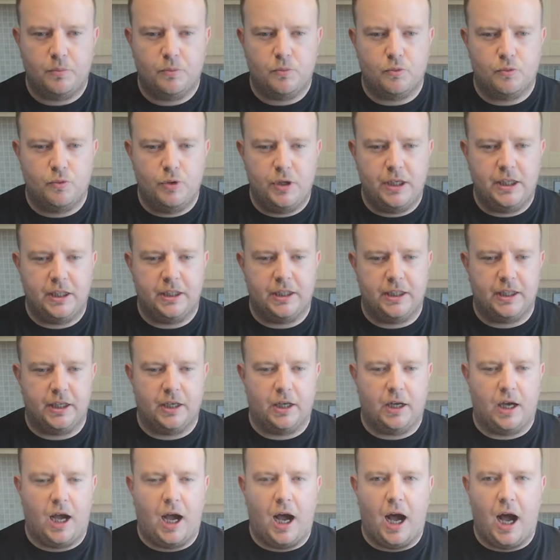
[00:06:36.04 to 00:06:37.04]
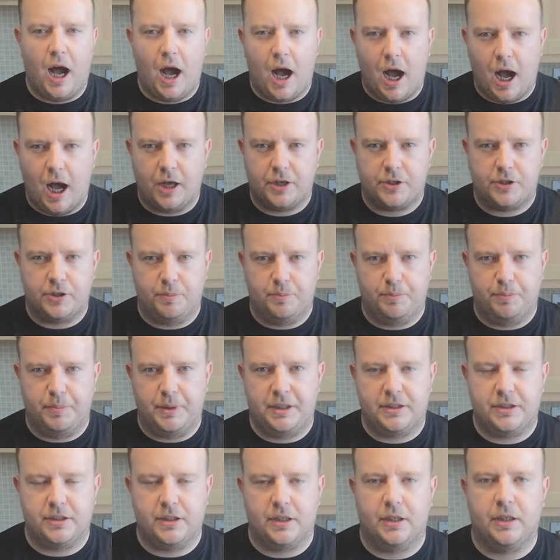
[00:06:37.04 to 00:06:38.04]
really harsh and
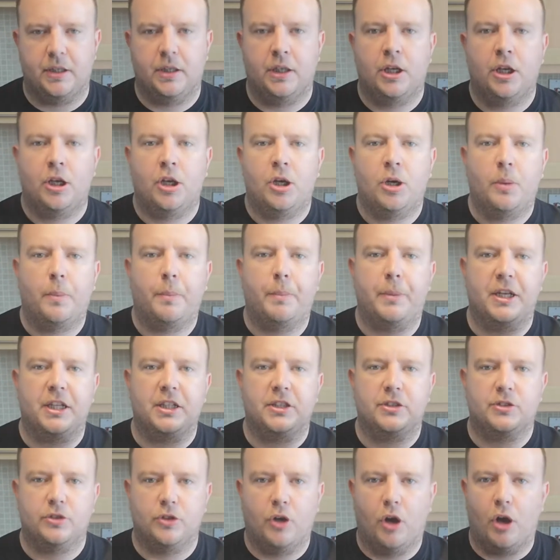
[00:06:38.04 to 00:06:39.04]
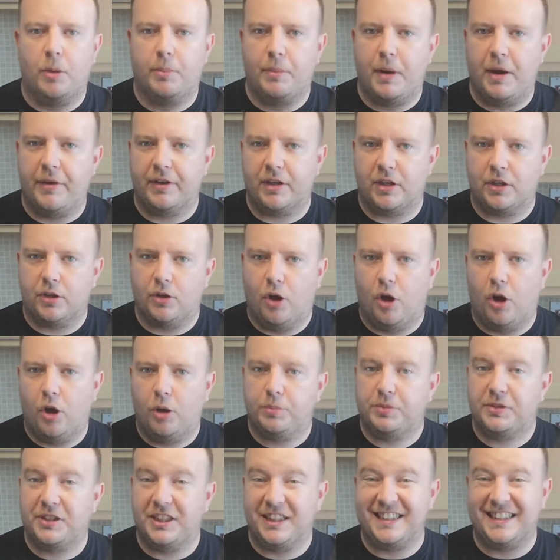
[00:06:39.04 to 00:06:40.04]
bitter, but it's not American
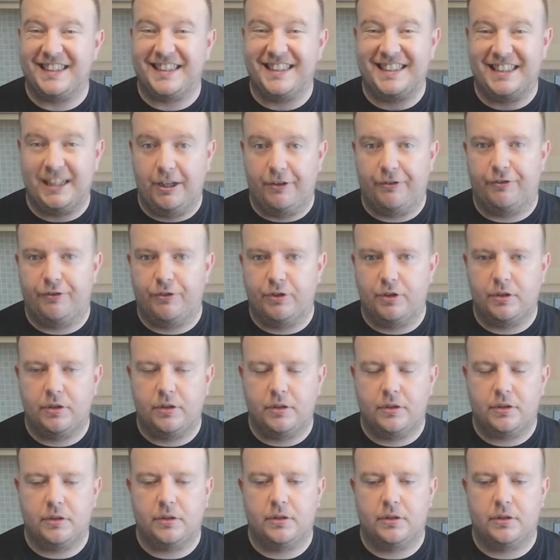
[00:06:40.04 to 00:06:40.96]
hops, it's different.